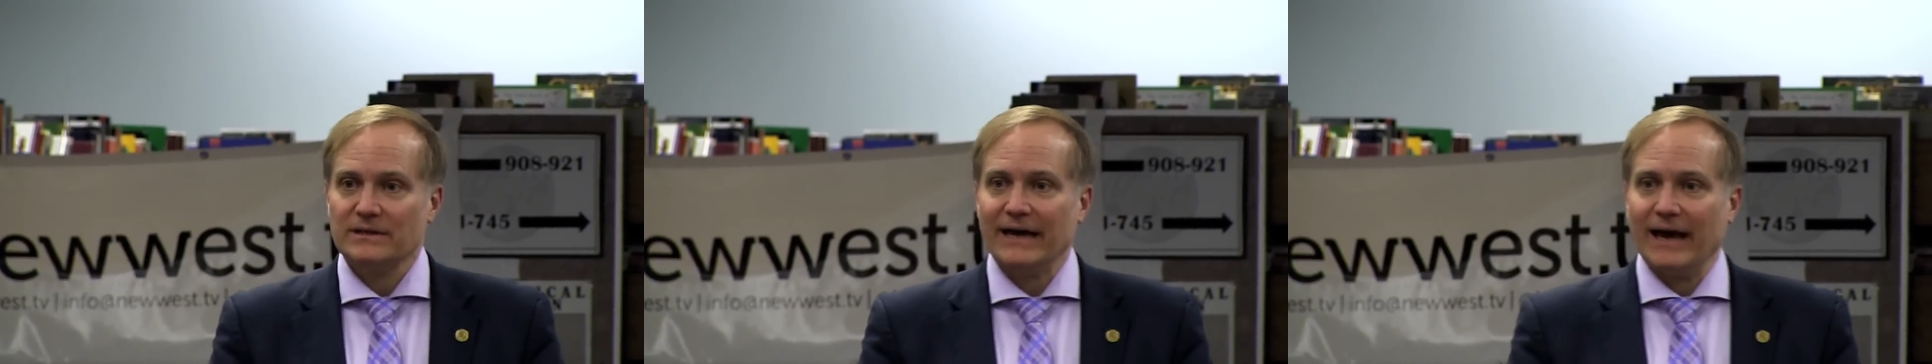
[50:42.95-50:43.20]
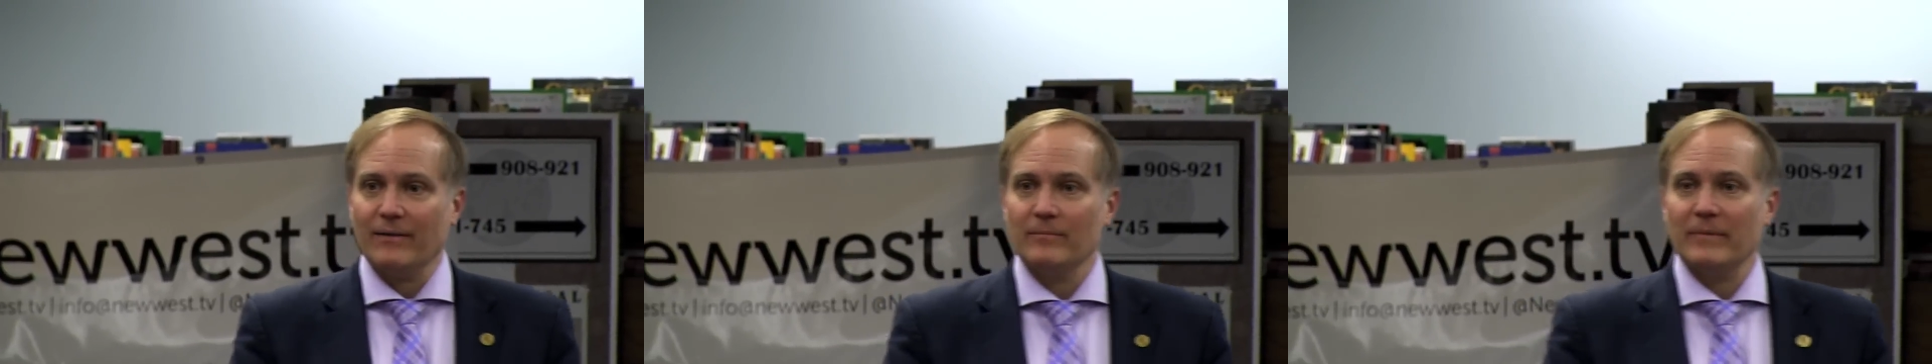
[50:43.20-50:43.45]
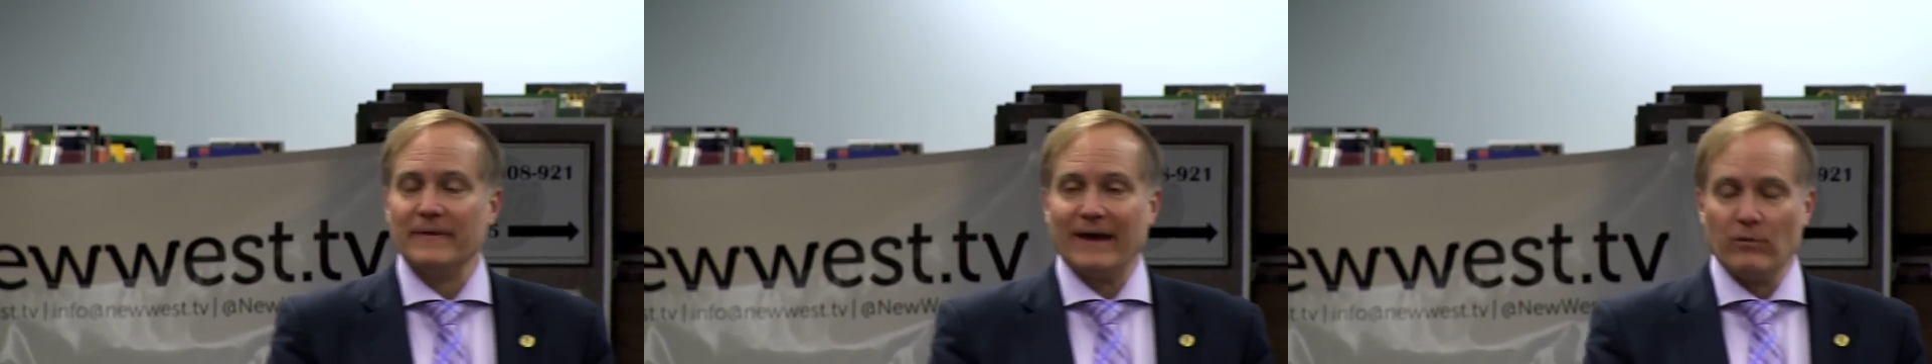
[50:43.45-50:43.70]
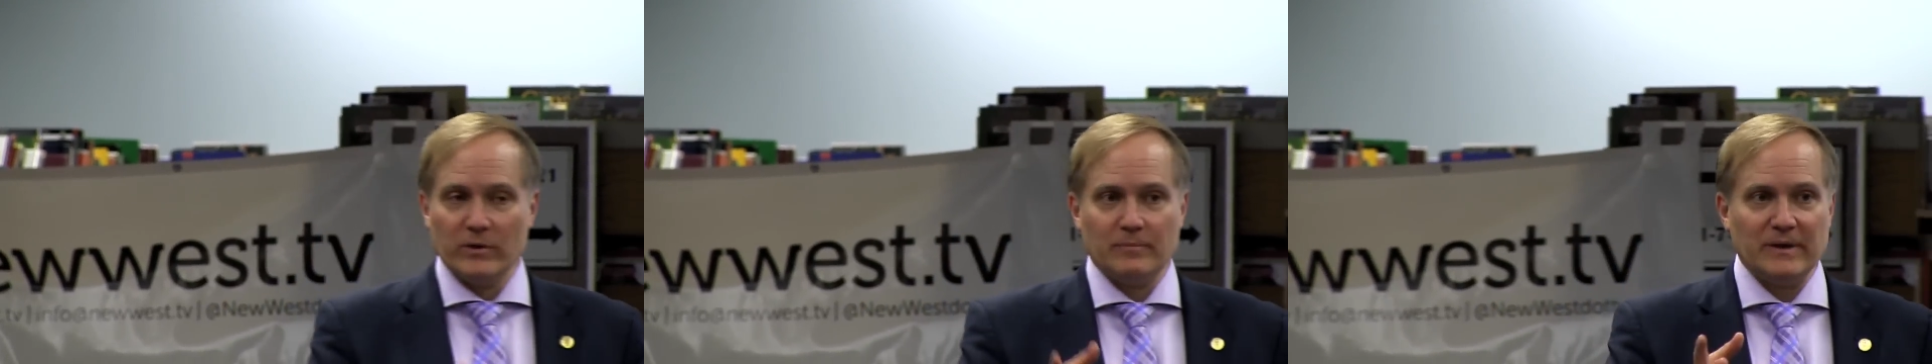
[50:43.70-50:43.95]
Yeah, but
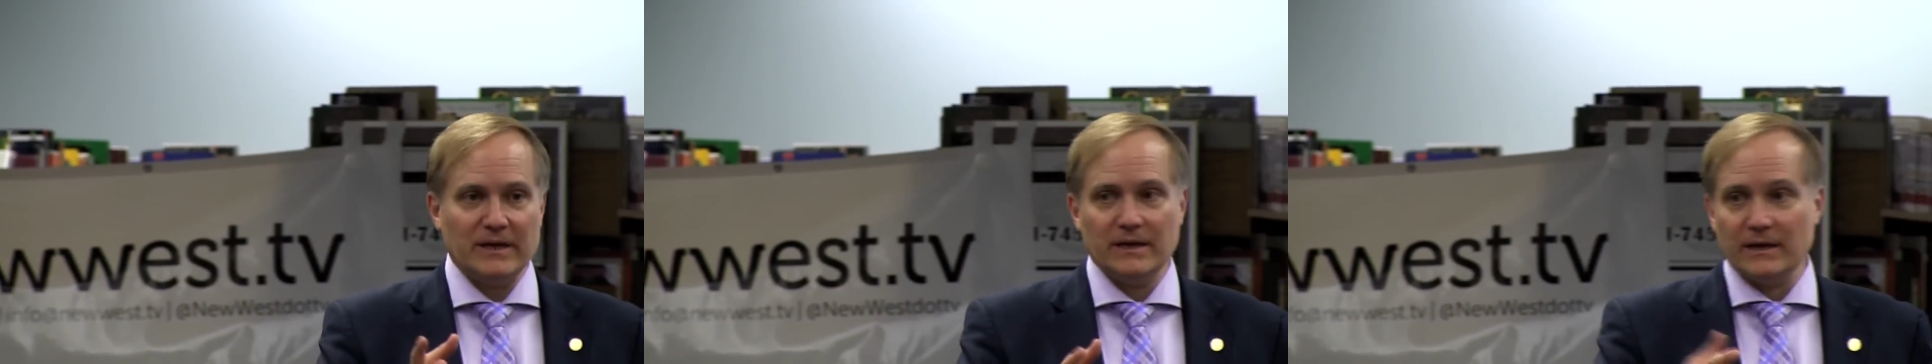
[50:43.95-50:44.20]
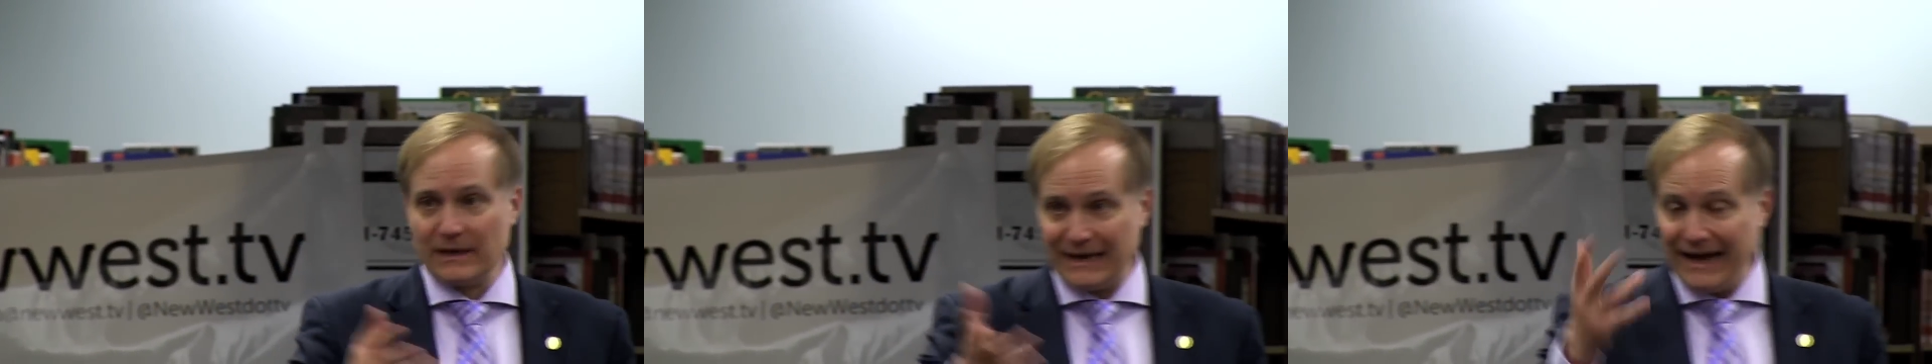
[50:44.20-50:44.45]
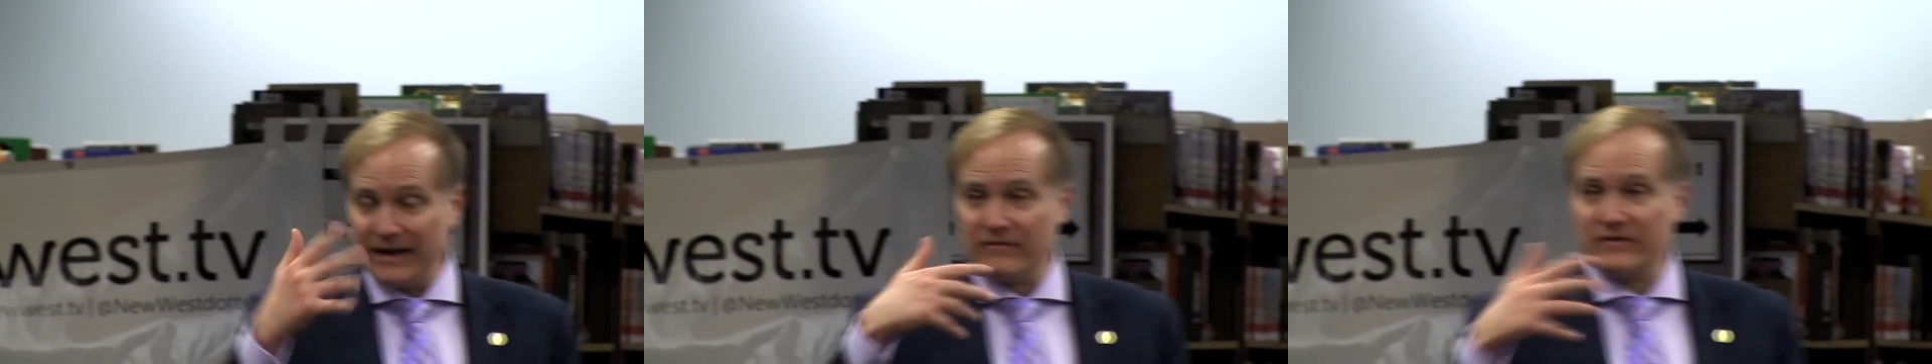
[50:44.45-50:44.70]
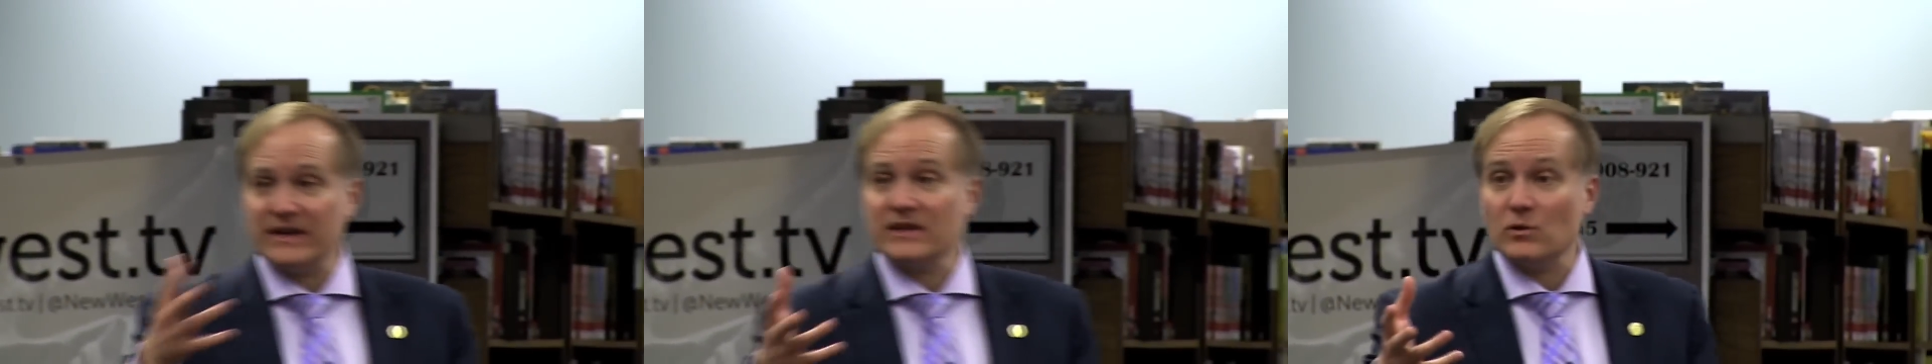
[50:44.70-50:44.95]
that would be a kind
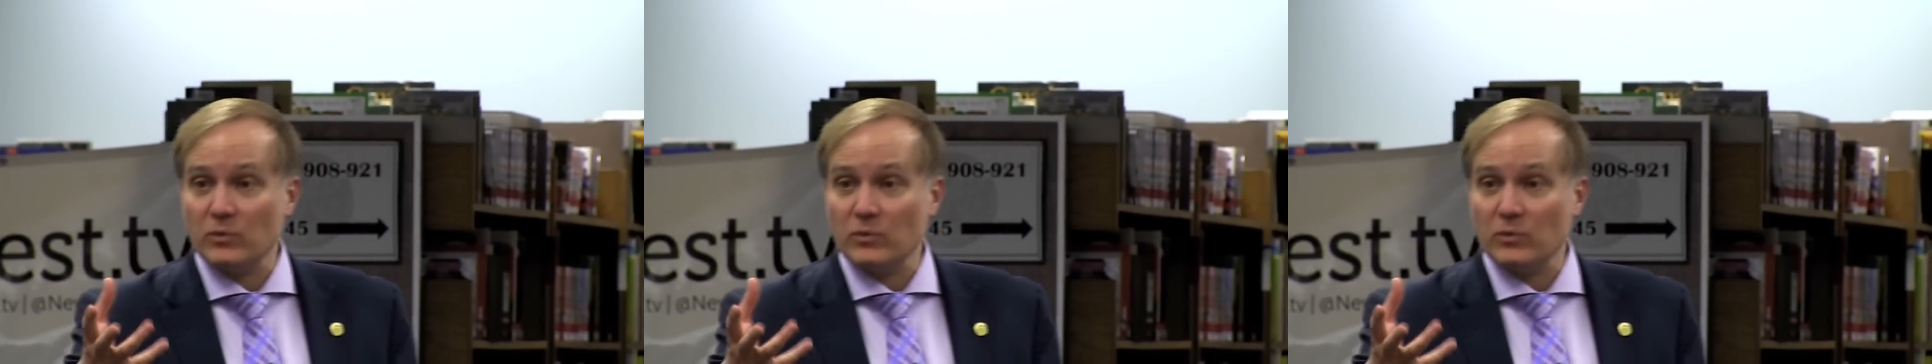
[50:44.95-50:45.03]
of thing